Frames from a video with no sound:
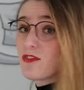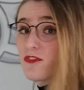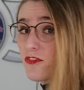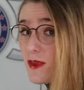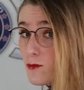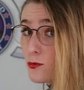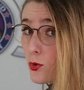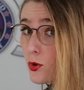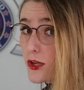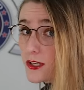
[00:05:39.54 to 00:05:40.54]

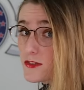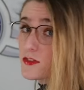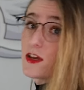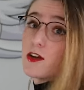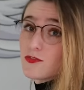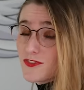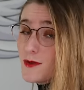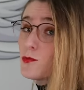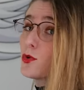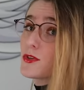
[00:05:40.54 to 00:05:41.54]
femboys,
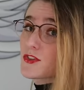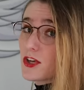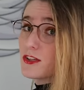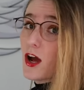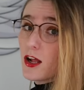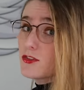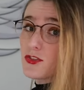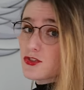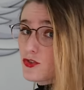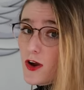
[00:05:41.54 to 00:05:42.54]
femboys can answer
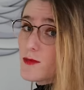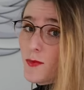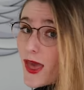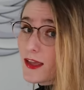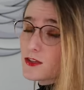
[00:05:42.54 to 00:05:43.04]
straight back